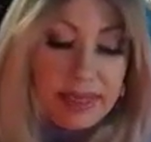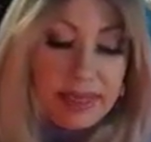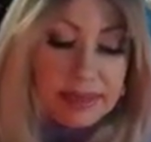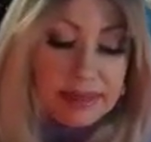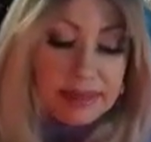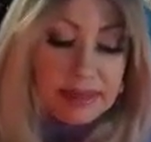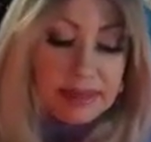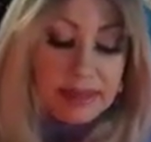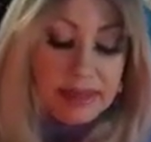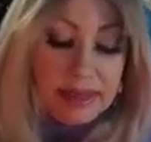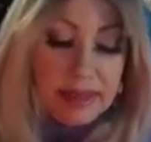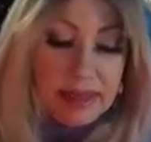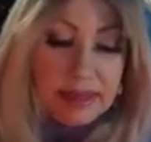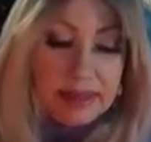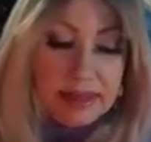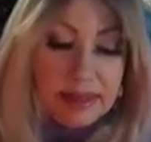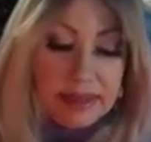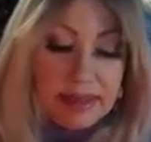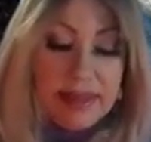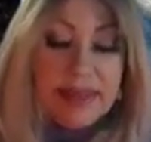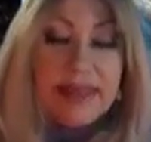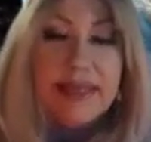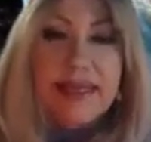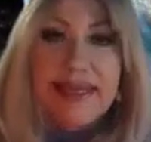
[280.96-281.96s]
Yes, and
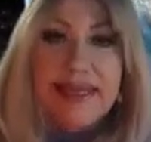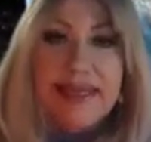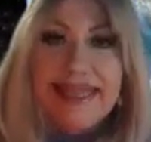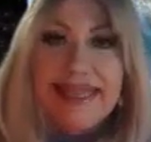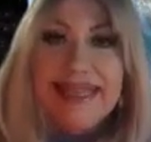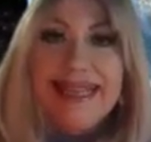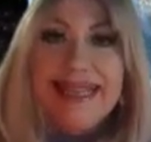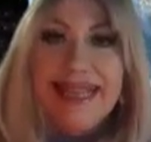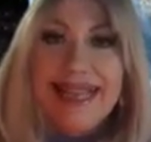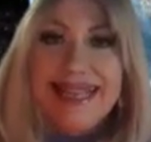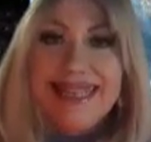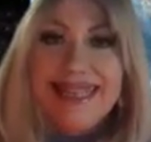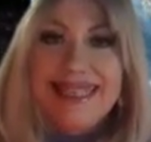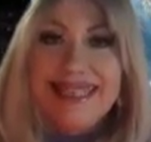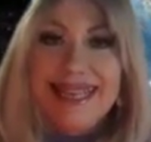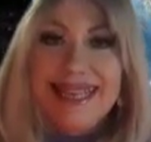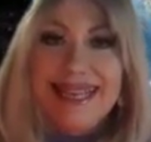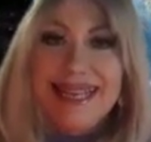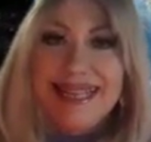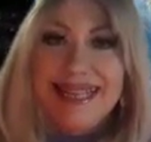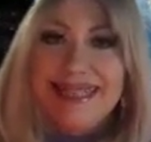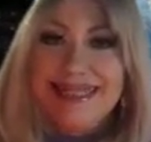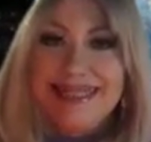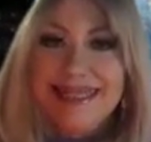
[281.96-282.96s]
that's hi,
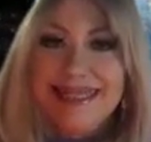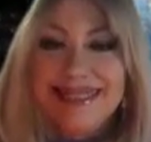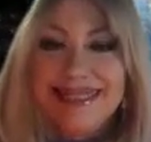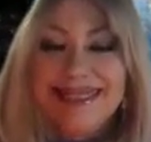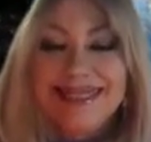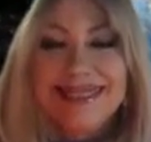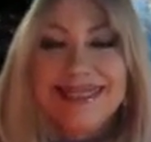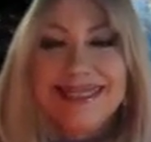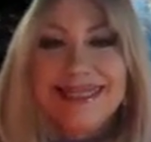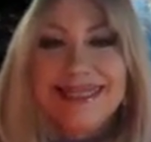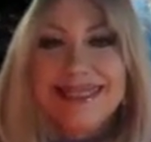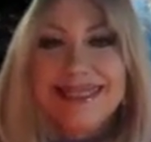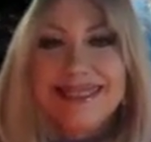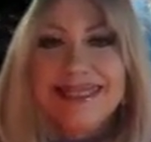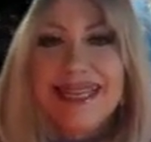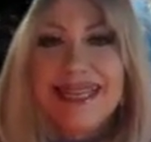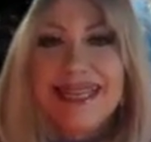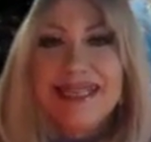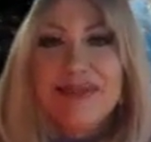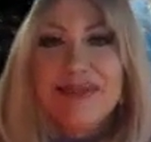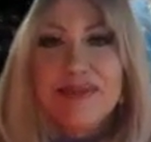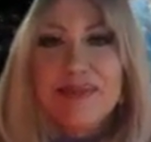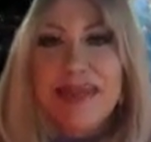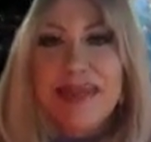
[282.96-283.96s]
Chad.
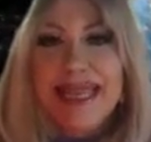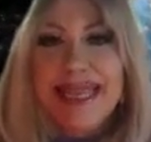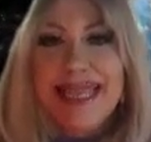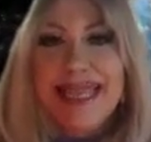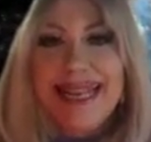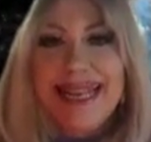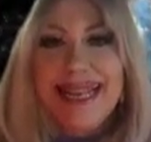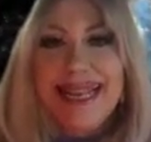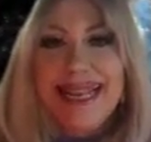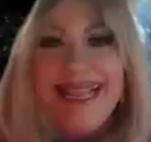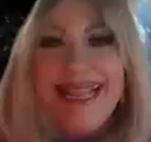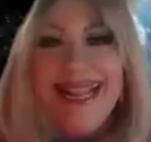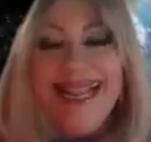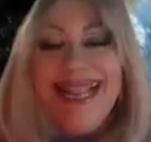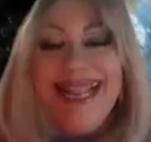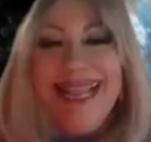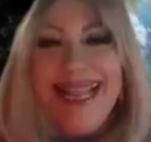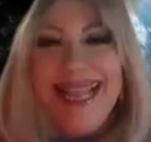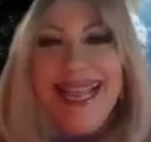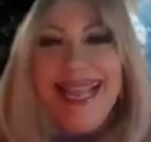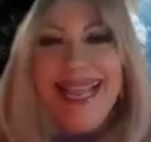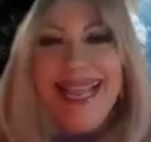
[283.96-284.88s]
Thanks for making it.